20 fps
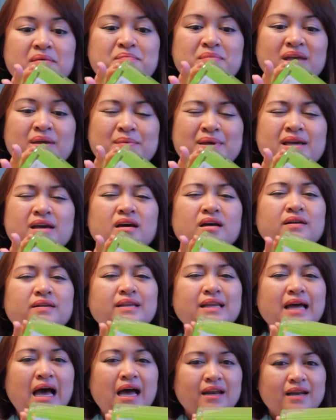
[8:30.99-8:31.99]
Maybe
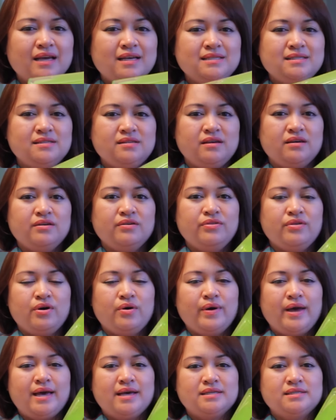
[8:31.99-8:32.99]
not as thick
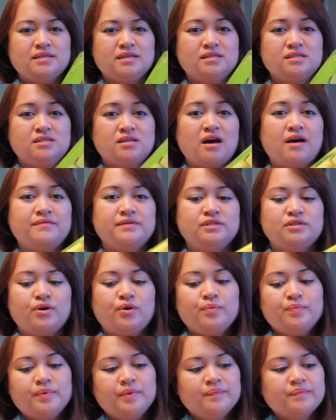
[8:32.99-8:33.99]
though as a soft
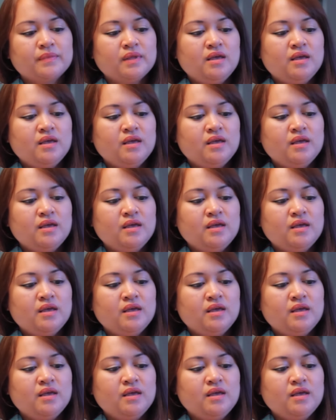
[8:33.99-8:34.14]
soap.